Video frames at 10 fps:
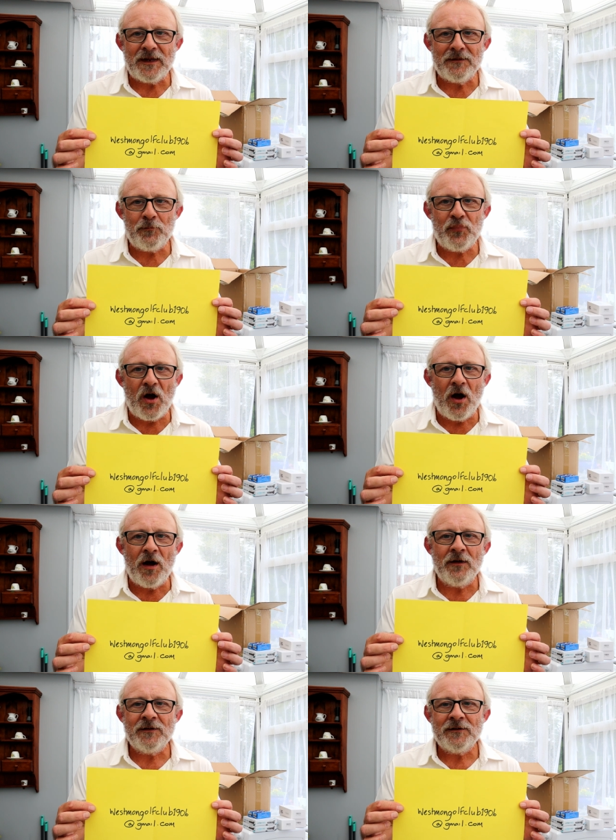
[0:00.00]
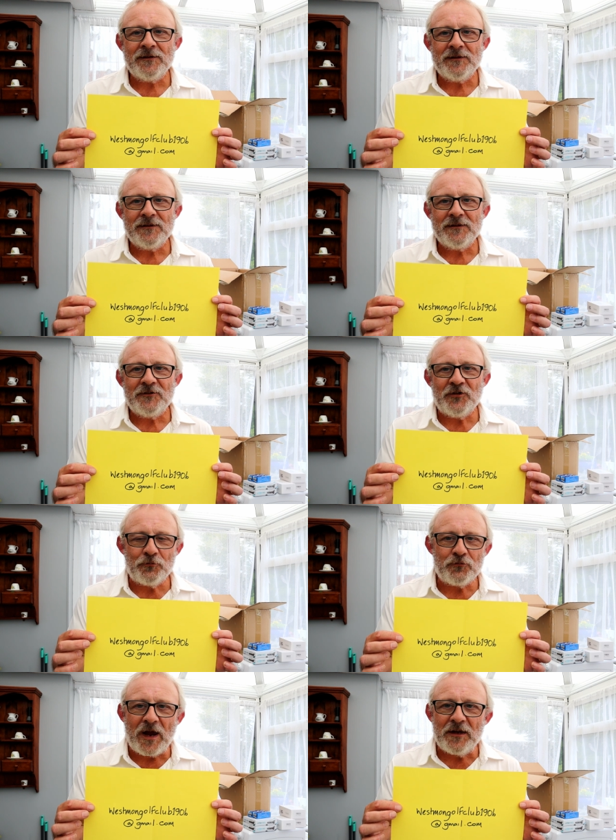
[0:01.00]
in the bar
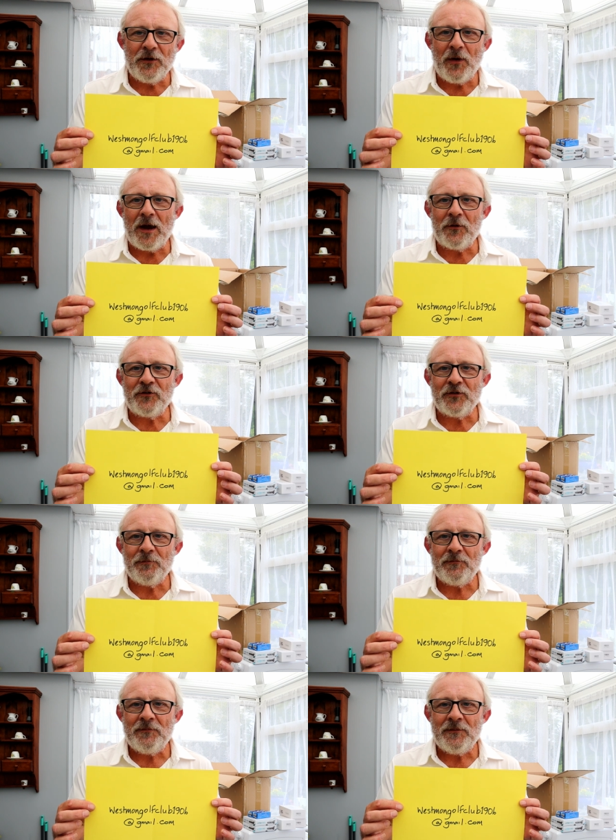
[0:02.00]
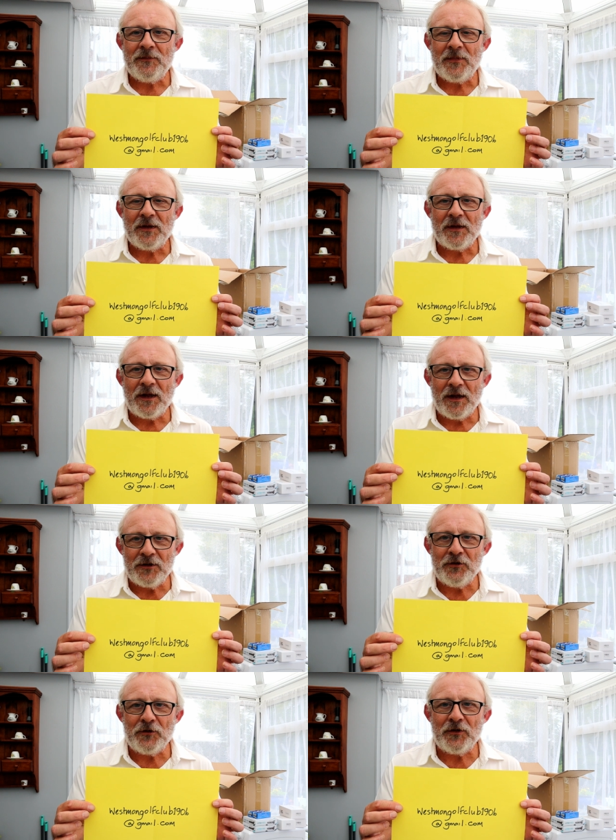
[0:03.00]
to rat you out
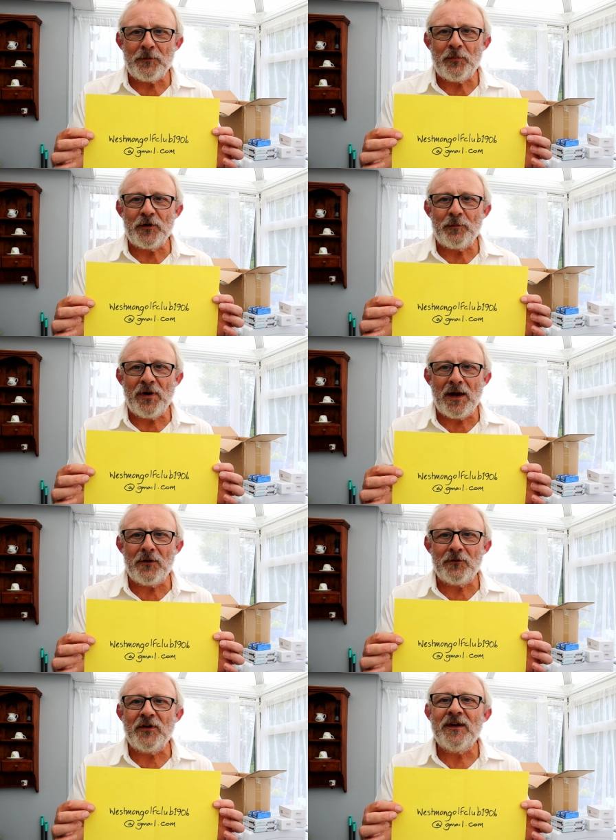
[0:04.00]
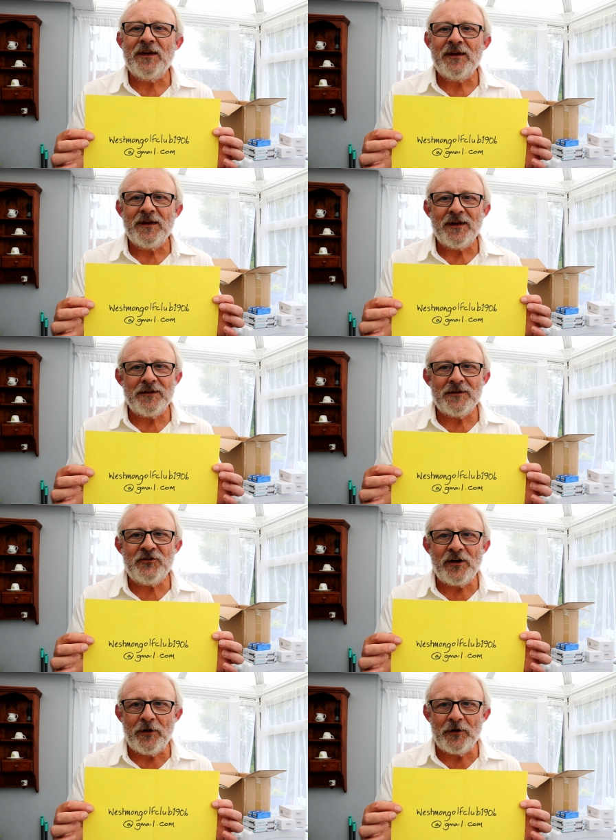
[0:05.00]
and you're going to put a pound in
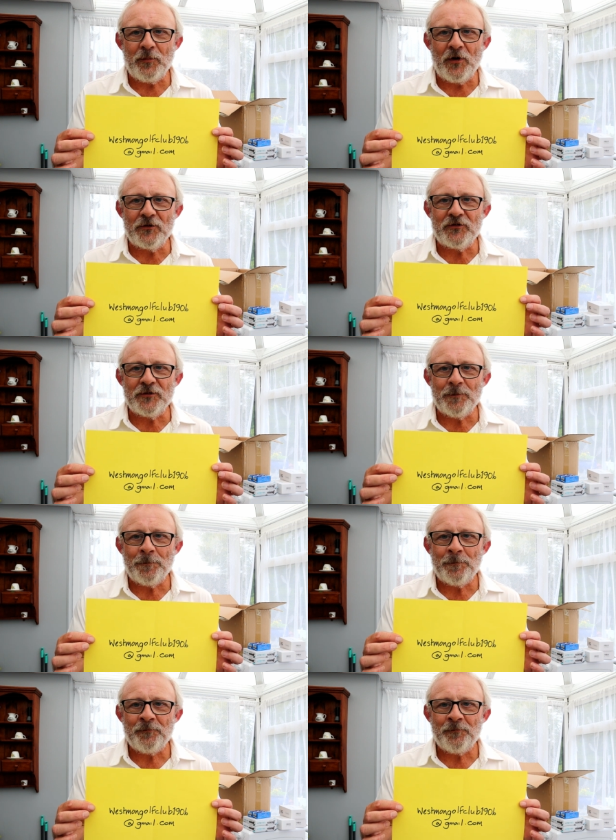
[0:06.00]
the charity box.